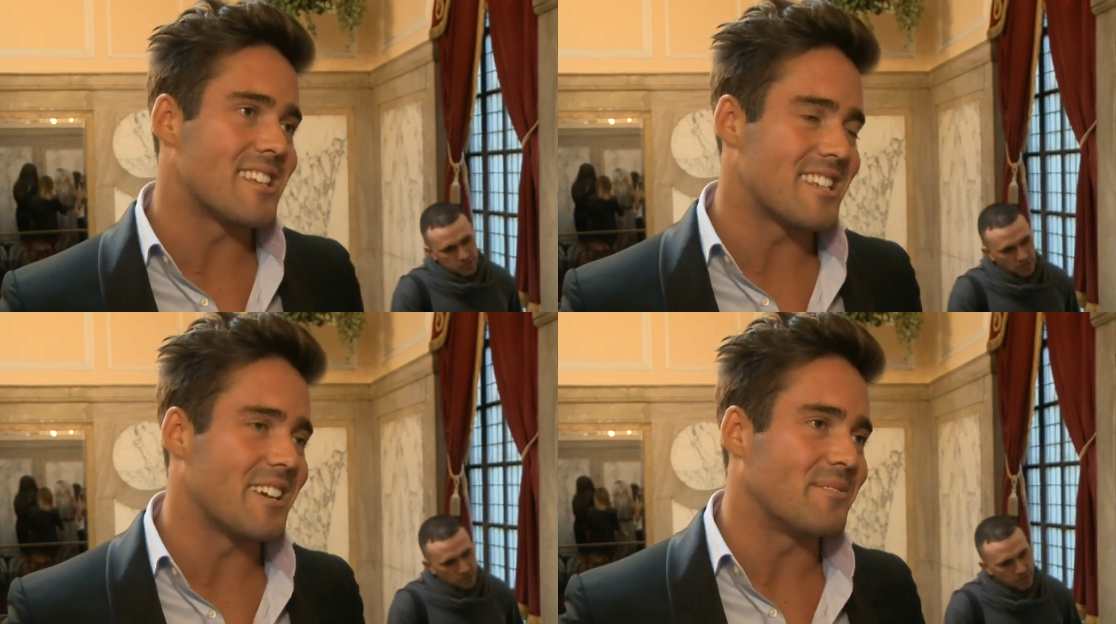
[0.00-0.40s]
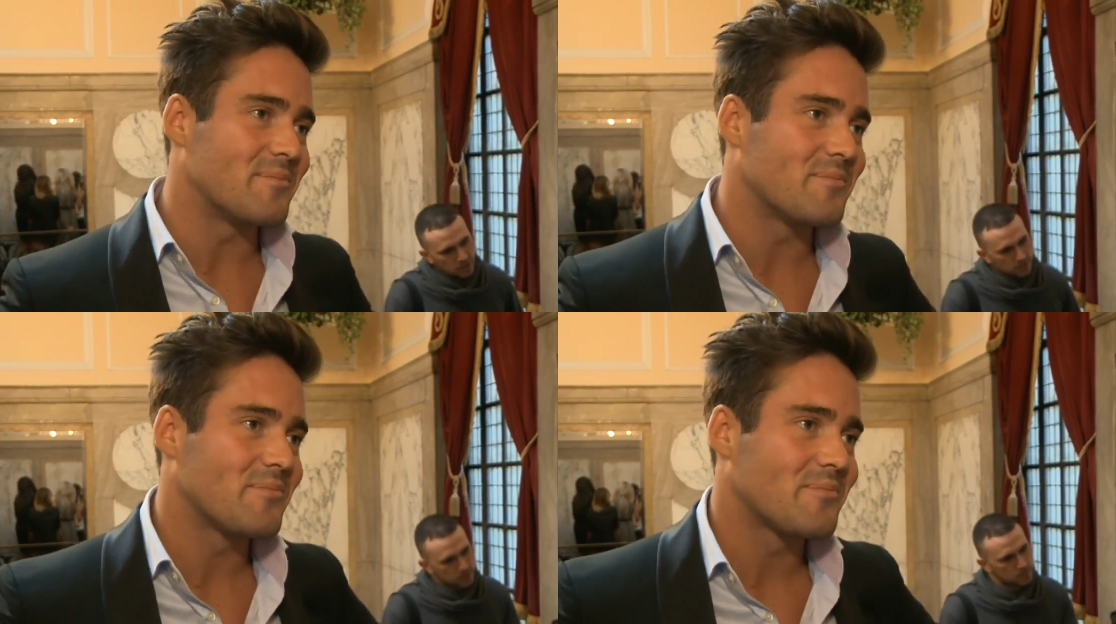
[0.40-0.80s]
Speaker 1: to see.
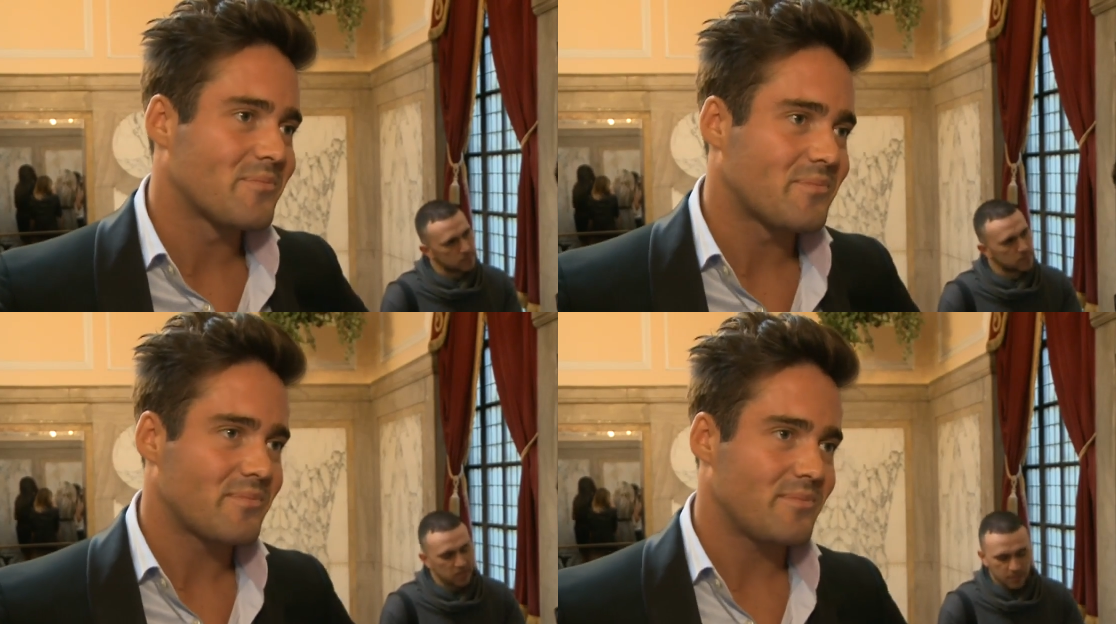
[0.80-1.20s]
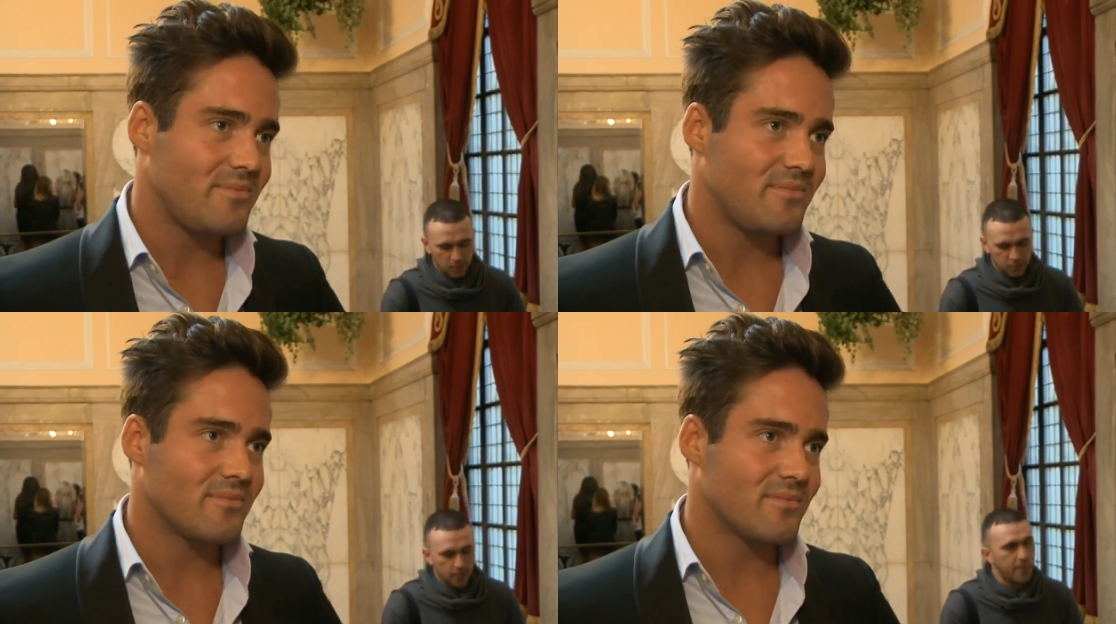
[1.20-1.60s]
Speaker 2: Big distance
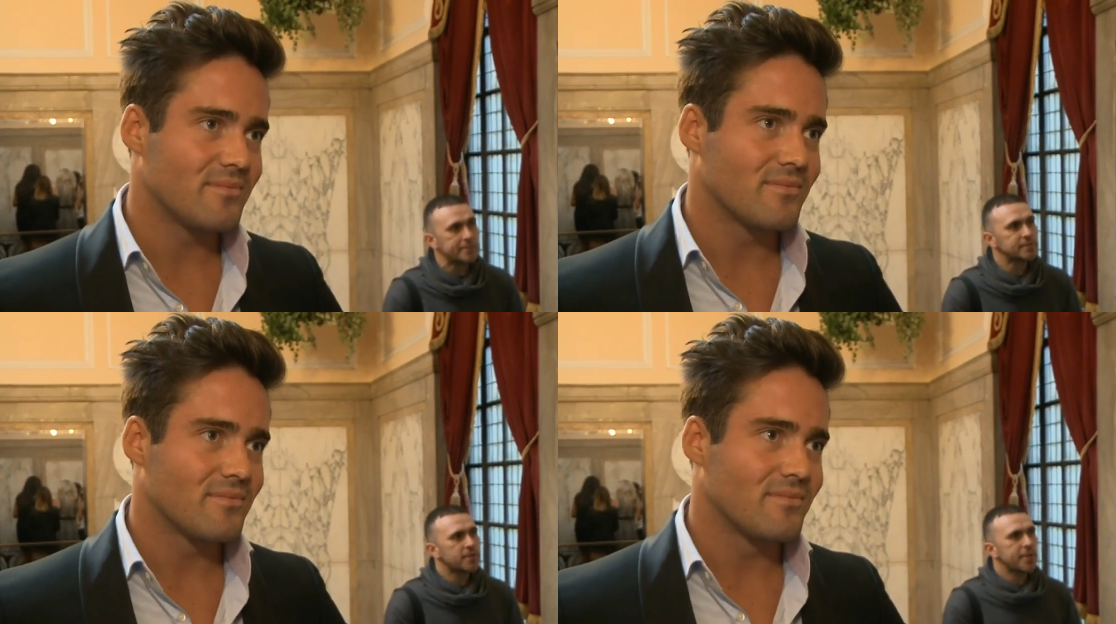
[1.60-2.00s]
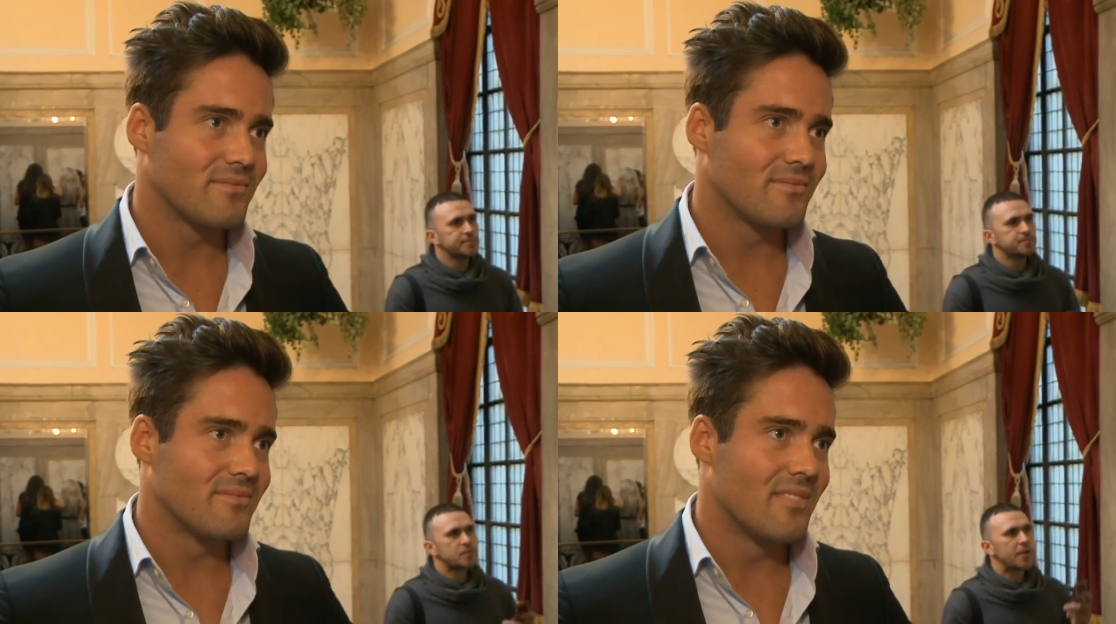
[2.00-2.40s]
makes the heart grow
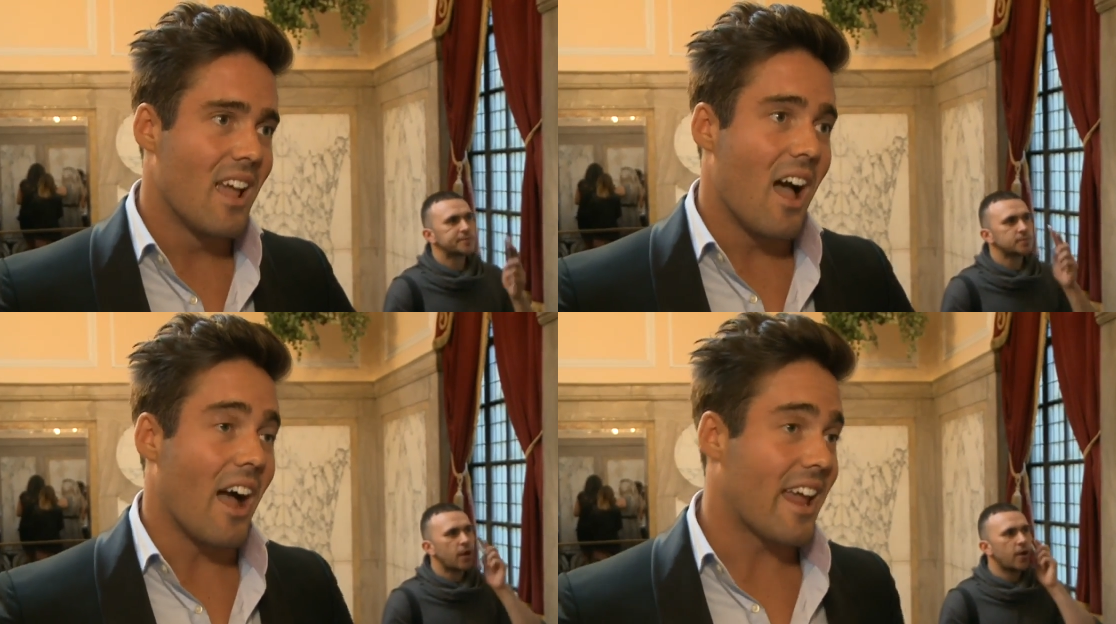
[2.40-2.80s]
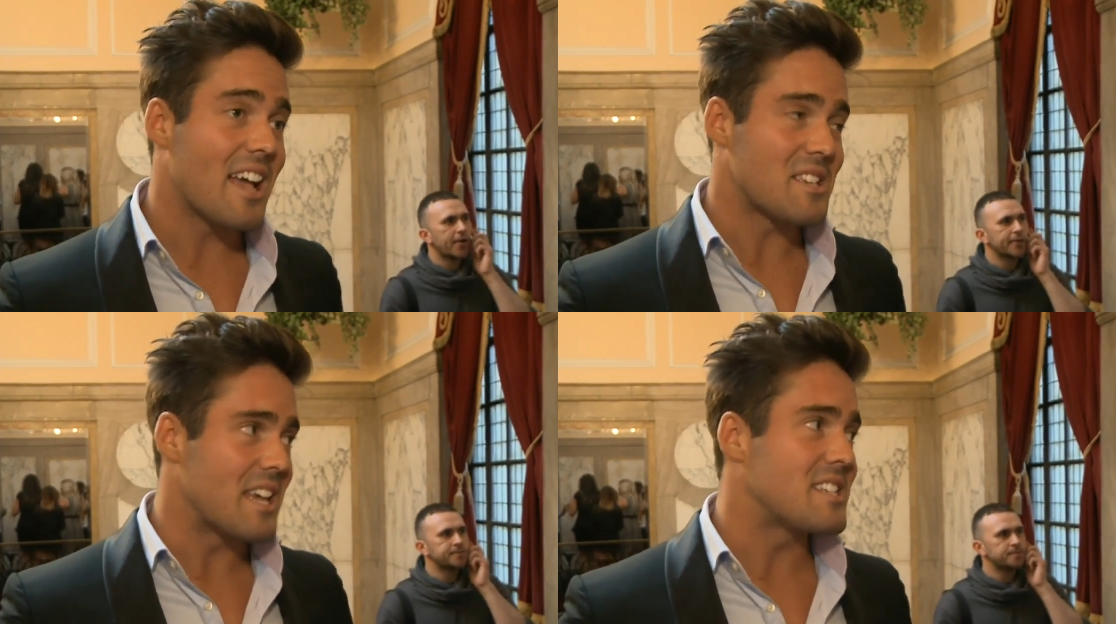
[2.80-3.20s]
fonder.
Speaker 1: I
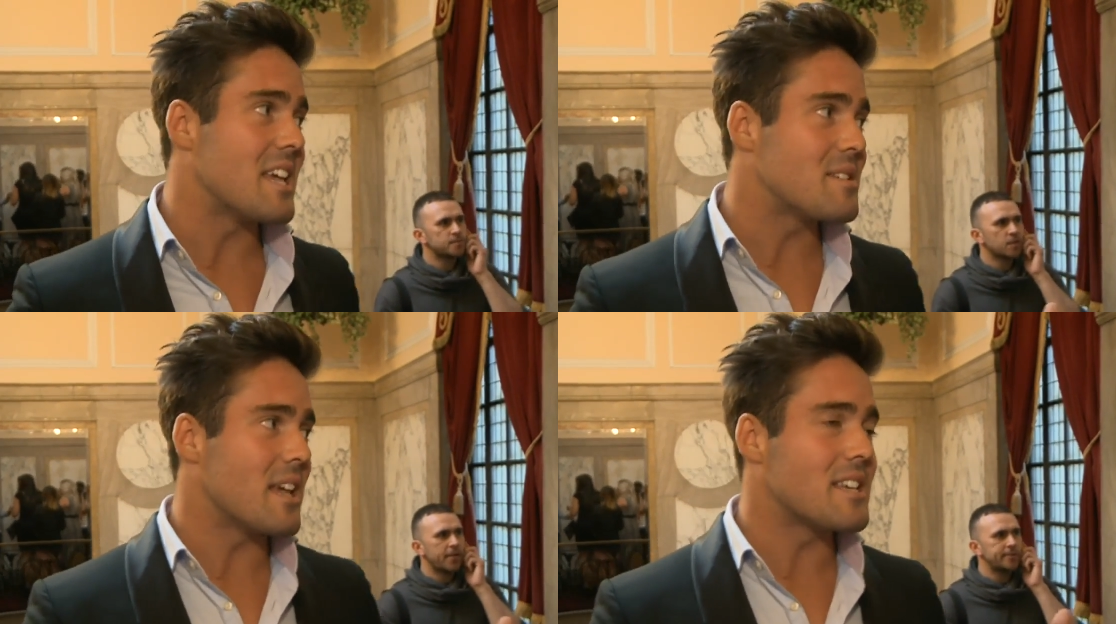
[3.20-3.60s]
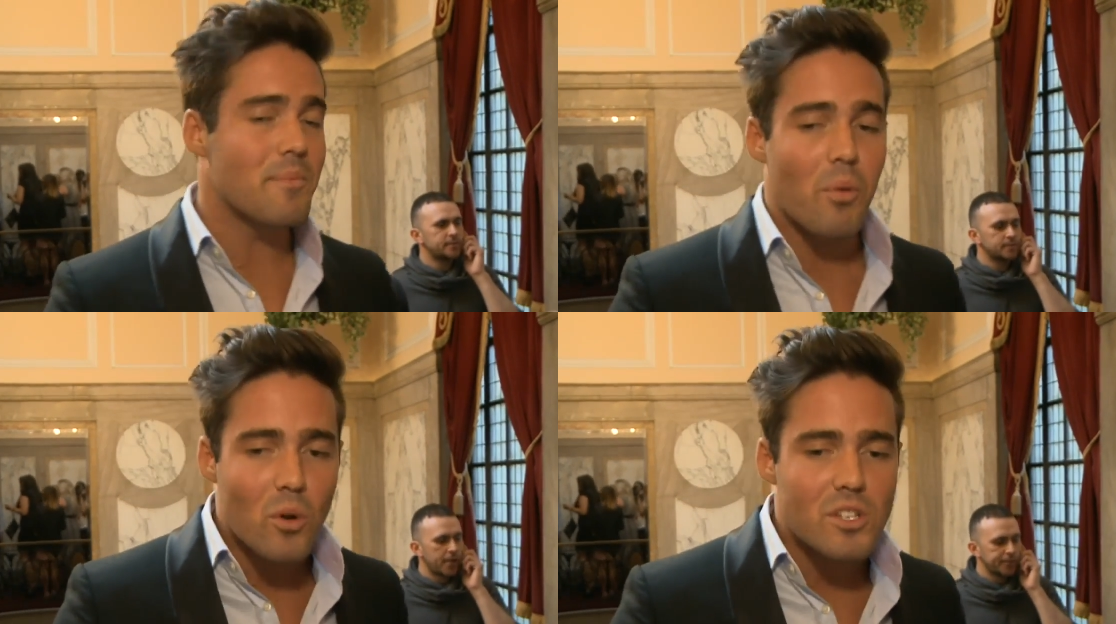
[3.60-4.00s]
guess it's, it's, it's,
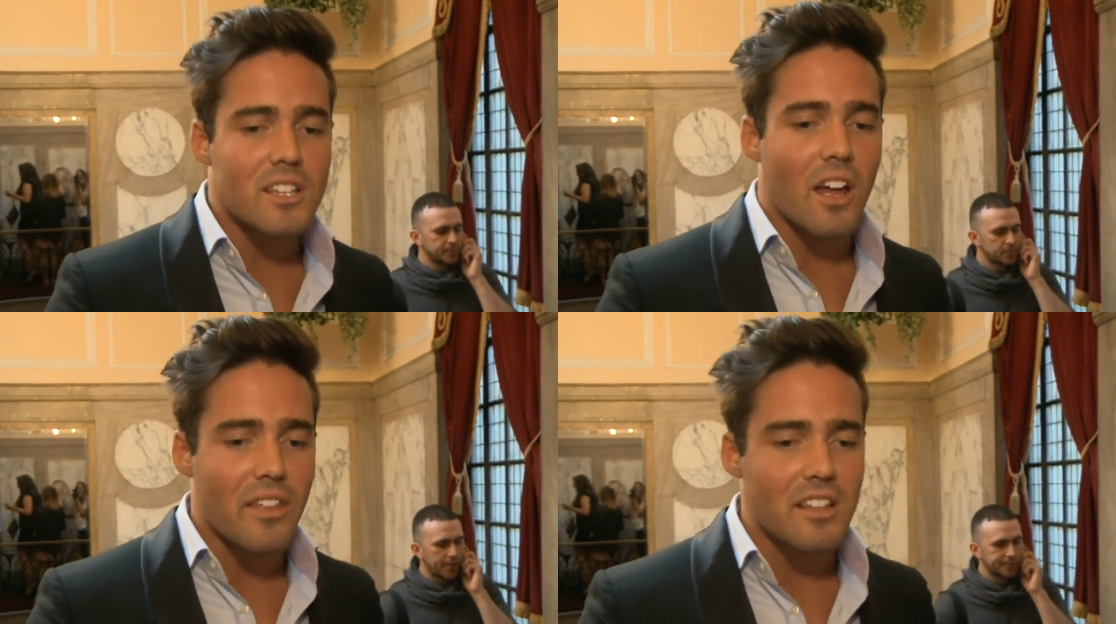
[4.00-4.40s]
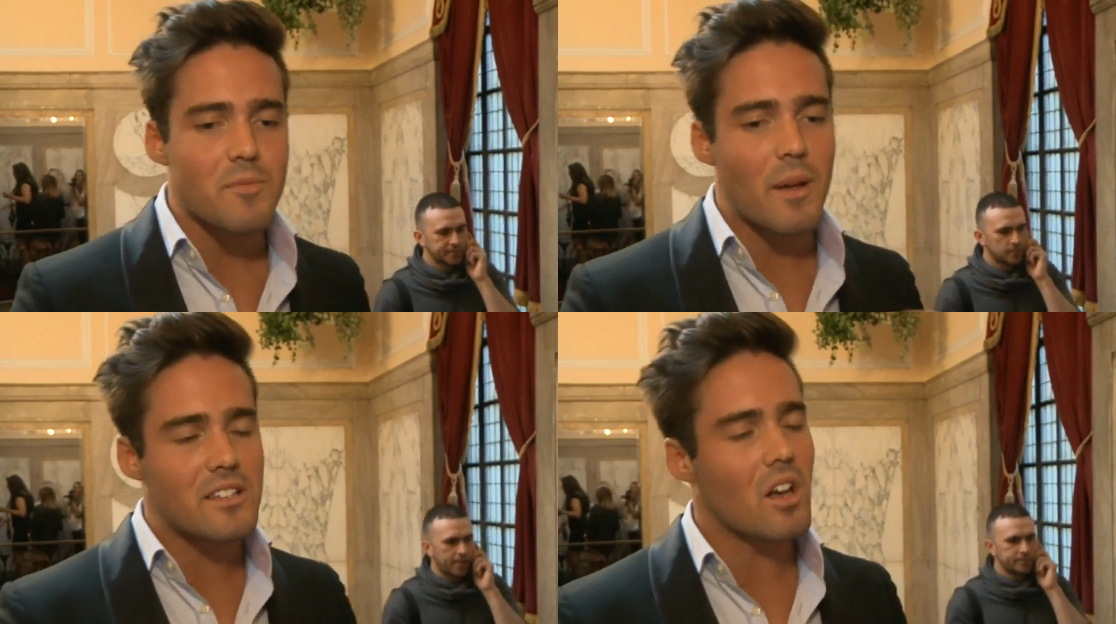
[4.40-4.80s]
important, I think, to
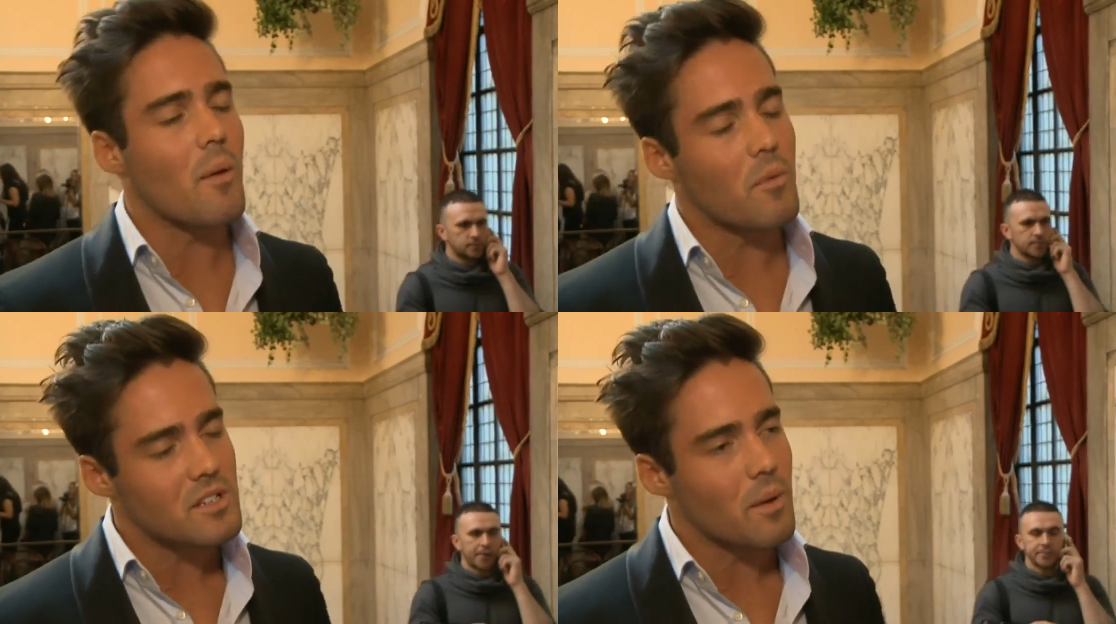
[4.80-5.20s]
spend time with